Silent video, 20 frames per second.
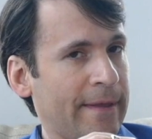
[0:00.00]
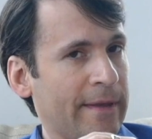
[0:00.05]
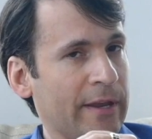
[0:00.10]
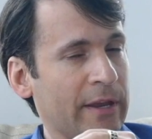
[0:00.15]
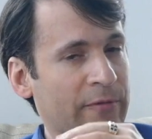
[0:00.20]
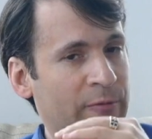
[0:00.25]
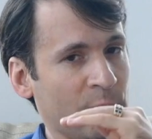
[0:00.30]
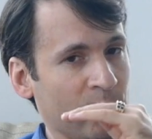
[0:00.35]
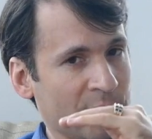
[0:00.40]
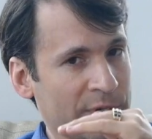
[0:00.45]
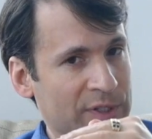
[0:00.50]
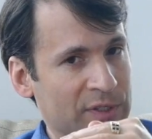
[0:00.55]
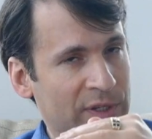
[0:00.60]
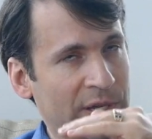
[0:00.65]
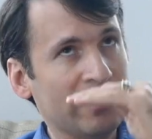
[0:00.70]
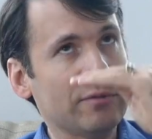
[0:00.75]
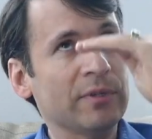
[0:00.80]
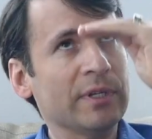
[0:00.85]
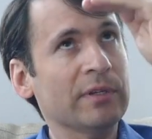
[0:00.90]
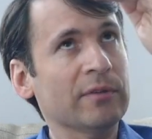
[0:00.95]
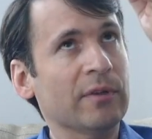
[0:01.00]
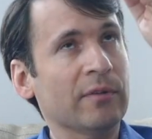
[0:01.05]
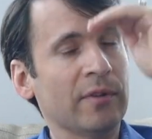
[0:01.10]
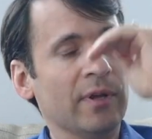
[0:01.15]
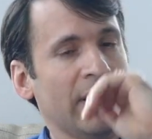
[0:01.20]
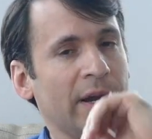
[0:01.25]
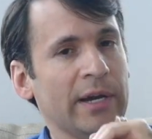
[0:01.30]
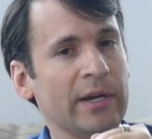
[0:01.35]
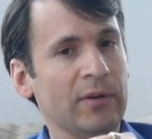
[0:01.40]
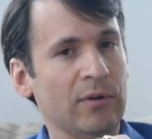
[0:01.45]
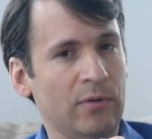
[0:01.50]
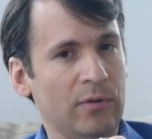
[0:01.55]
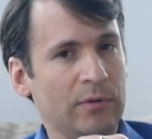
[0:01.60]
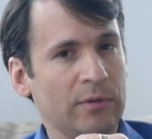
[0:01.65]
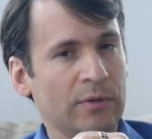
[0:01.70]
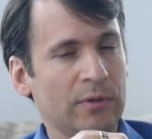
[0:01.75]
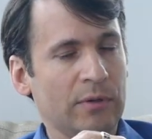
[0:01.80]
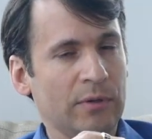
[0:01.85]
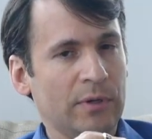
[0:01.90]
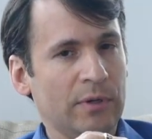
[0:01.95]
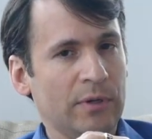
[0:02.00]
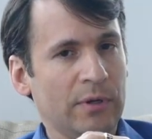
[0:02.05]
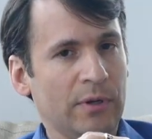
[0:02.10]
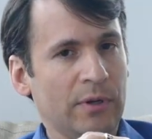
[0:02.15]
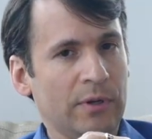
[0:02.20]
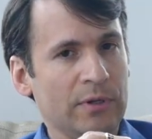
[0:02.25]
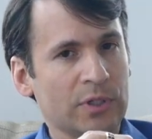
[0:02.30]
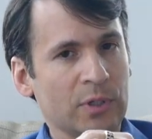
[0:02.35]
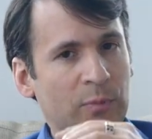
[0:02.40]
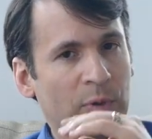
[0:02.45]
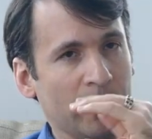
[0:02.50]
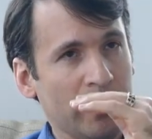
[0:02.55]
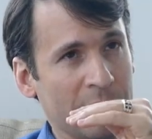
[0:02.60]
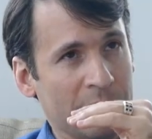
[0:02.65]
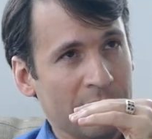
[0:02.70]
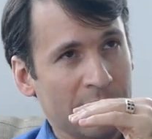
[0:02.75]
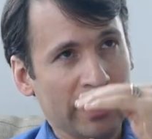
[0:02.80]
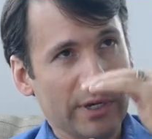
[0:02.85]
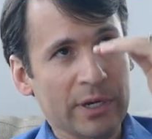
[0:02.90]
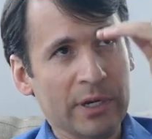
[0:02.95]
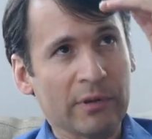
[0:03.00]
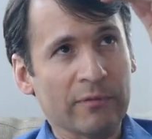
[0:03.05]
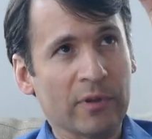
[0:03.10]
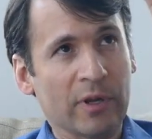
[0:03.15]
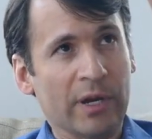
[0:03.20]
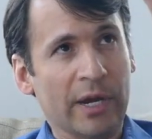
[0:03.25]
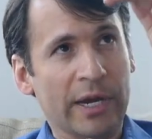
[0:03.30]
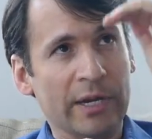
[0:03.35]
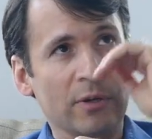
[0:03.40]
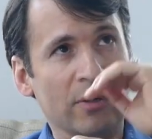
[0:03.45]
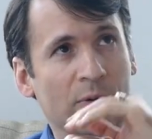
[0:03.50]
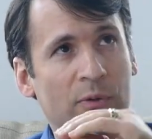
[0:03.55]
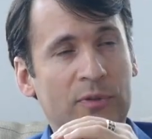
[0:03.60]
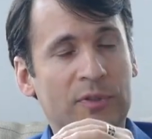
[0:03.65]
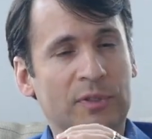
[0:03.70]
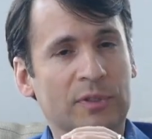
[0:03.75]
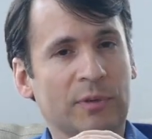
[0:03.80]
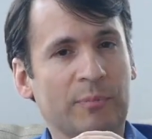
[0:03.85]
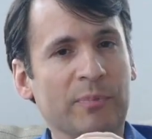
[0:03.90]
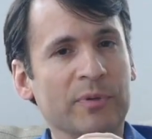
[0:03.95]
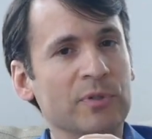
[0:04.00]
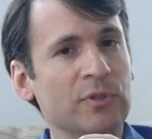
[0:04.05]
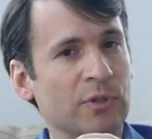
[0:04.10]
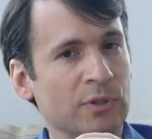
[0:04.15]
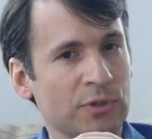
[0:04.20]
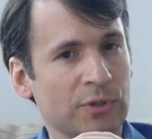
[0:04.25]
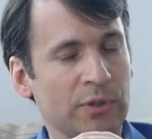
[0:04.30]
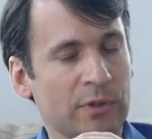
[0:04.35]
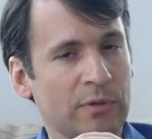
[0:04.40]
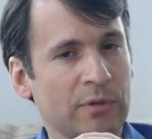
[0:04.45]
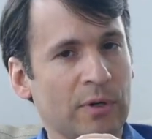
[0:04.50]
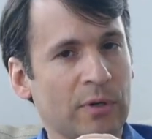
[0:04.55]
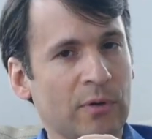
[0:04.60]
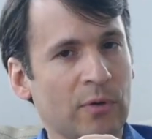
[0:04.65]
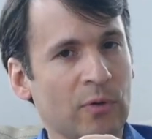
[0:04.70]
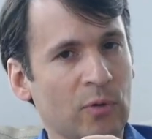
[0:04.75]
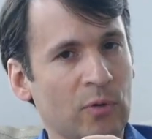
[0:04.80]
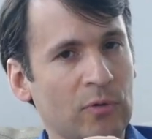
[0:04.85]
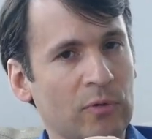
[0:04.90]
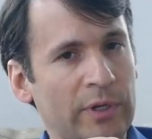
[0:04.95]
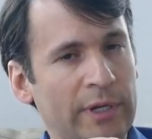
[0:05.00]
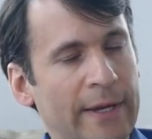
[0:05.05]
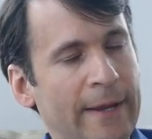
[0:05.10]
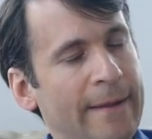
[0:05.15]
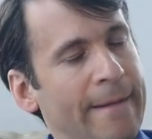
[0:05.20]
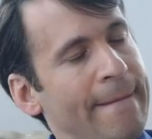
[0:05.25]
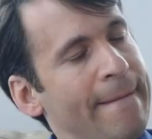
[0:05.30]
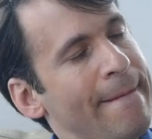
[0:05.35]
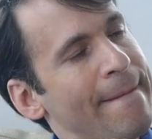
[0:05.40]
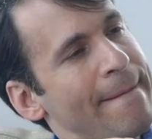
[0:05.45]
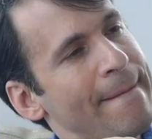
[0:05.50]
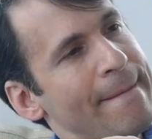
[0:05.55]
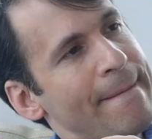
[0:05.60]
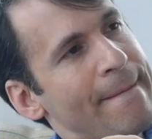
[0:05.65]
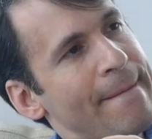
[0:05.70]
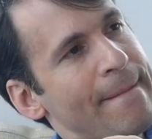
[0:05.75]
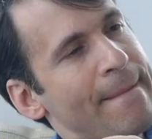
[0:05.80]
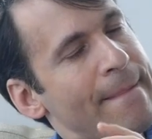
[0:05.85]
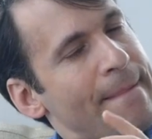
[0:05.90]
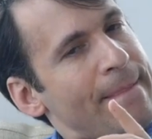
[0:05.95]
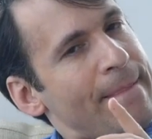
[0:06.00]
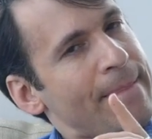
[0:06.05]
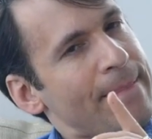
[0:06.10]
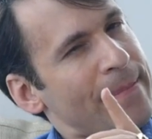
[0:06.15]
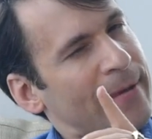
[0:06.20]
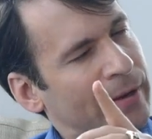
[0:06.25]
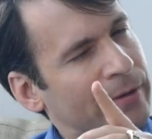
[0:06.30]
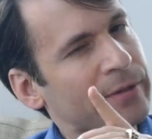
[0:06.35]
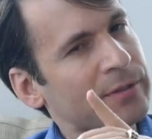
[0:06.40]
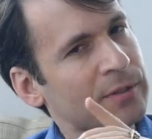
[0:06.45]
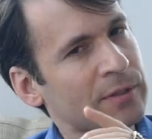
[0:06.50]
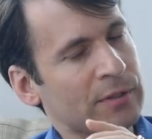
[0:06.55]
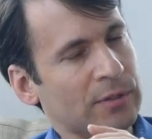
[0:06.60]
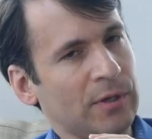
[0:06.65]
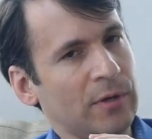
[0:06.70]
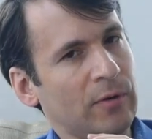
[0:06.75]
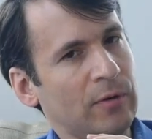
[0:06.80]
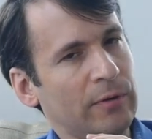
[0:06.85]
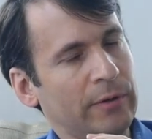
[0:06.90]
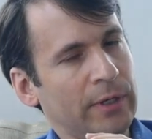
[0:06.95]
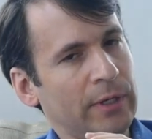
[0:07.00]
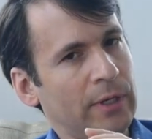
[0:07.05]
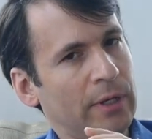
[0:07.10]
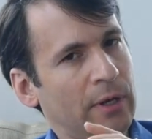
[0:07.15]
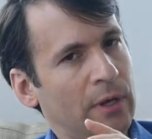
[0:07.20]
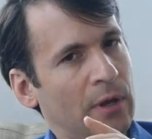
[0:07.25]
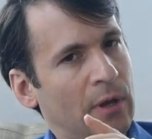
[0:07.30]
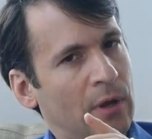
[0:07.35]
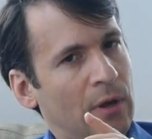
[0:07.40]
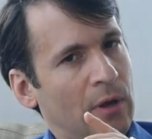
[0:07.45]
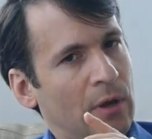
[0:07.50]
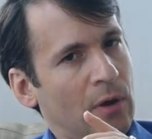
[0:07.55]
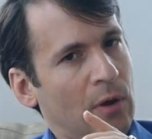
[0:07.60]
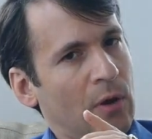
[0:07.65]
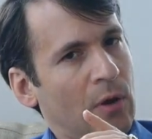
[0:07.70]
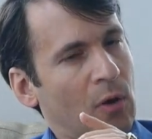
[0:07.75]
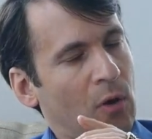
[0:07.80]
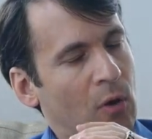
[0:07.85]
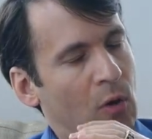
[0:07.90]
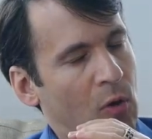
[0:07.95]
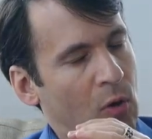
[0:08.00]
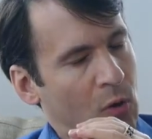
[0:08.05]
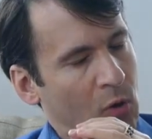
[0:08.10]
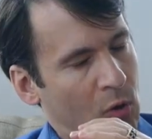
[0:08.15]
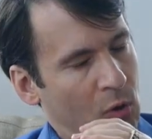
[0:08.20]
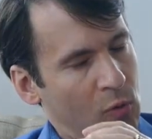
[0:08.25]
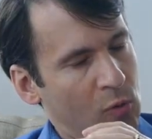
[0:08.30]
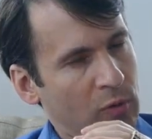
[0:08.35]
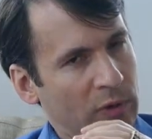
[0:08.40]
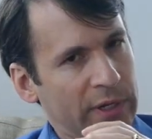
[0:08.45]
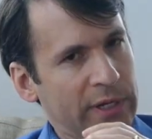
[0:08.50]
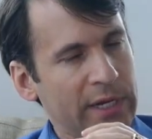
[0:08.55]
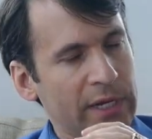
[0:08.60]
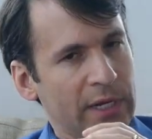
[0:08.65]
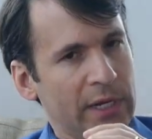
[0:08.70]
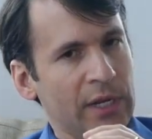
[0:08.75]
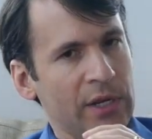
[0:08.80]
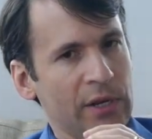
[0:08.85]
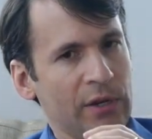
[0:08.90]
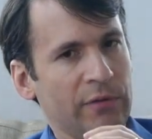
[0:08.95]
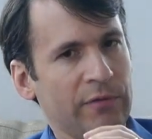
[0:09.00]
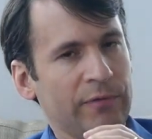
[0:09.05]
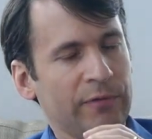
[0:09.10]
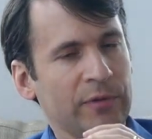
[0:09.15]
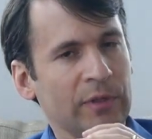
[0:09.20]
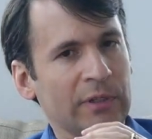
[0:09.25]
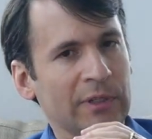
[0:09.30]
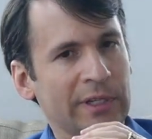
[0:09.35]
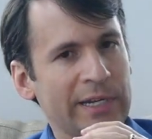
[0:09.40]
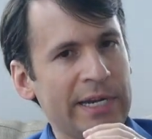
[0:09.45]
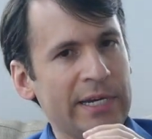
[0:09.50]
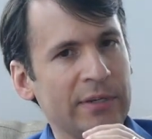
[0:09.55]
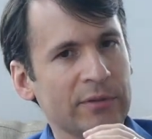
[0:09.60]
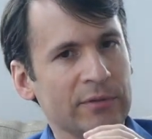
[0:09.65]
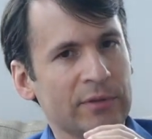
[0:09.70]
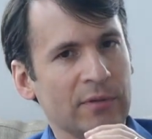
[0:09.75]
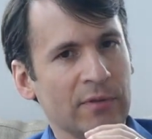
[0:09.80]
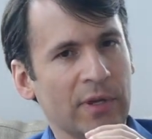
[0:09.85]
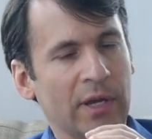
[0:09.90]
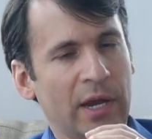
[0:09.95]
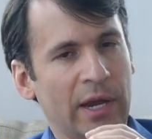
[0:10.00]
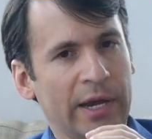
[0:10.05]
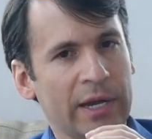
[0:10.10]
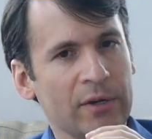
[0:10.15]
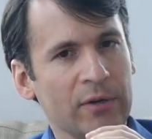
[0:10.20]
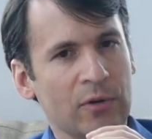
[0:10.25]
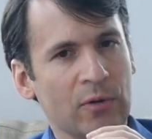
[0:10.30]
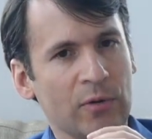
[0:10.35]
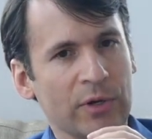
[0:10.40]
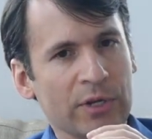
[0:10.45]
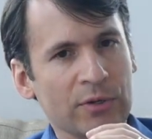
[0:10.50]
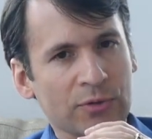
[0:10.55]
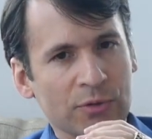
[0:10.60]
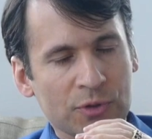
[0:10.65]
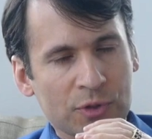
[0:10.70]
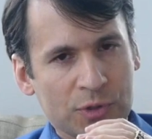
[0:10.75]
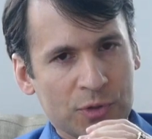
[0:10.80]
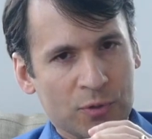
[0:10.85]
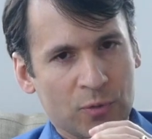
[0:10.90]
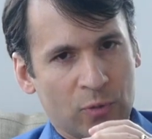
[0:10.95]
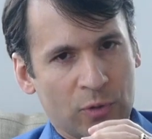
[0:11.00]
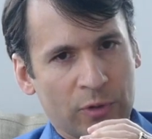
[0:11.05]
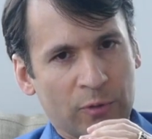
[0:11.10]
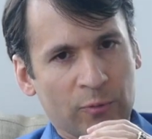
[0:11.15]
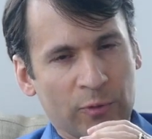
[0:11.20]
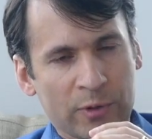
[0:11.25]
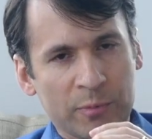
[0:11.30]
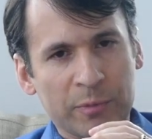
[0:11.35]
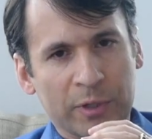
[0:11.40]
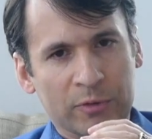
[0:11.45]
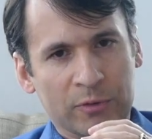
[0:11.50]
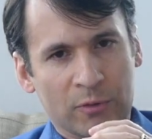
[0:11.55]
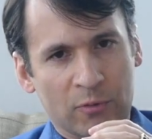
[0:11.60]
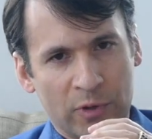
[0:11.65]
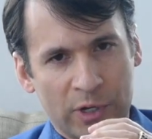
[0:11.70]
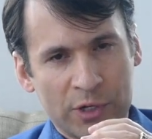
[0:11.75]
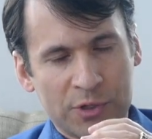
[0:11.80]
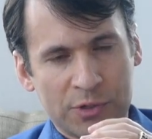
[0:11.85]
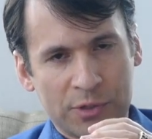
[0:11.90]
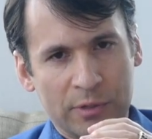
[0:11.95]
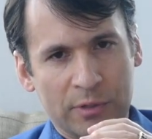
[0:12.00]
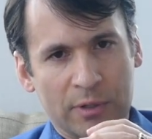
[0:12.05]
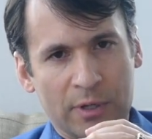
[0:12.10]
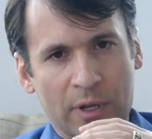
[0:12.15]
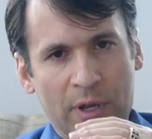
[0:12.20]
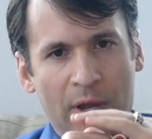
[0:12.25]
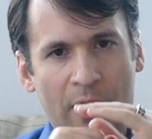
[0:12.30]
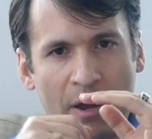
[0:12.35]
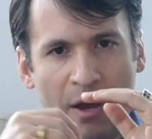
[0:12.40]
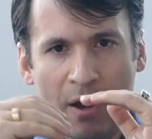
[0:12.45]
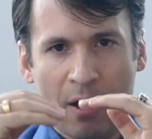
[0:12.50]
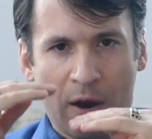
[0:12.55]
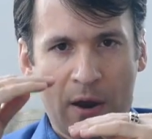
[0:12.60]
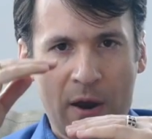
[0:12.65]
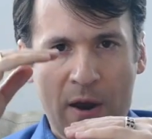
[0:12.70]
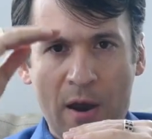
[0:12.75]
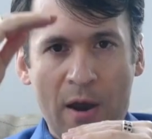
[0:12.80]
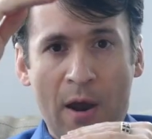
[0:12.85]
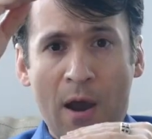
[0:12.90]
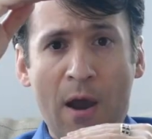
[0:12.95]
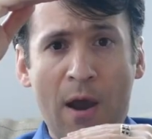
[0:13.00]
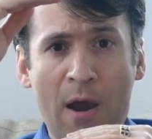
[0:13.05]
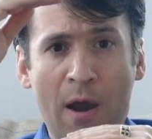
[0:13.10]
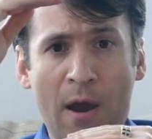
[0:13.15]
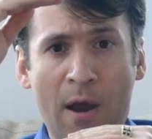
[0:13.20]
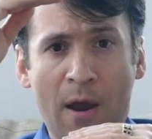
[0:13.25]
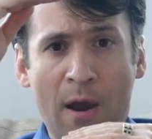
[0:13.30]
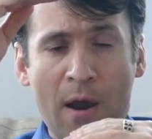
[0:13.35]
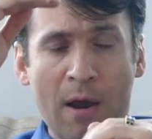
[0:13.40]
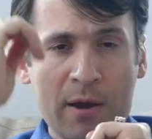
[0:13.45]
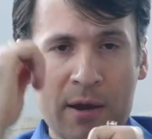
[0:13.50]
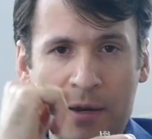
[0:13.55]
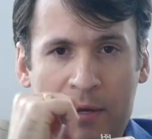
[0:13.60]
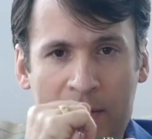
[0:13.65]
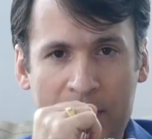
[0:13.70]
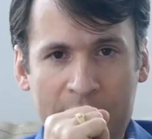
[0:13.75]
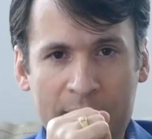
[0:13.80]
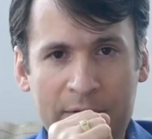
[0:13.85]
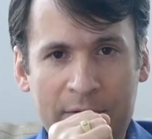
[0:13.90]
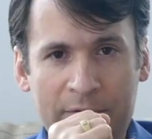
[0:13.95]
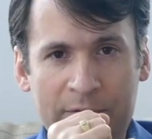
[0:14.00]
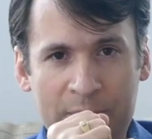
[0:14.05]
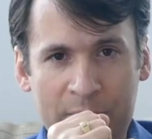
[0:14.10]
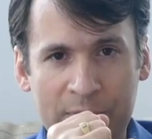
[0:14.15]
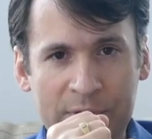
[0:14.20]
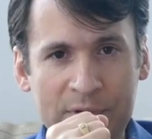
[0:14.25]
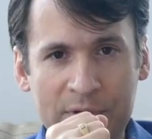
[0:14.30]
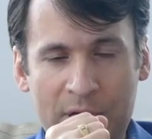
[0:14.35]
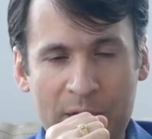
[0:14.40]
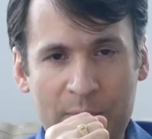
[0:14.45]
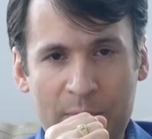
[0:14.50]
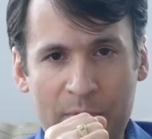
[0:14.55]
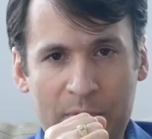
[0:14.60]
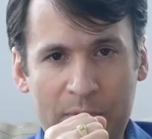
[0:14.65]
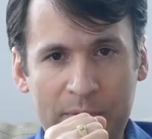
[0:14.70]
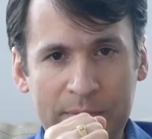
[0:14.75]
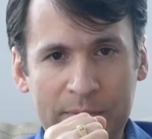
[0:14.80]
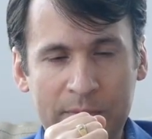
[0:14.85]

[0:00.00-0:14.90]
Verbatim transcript: If we're ascending to the high note, should we be thinking of the high note's position early? Not necessarily. Only if the lead into the high note is a short rhythmic duration. Ah, for example.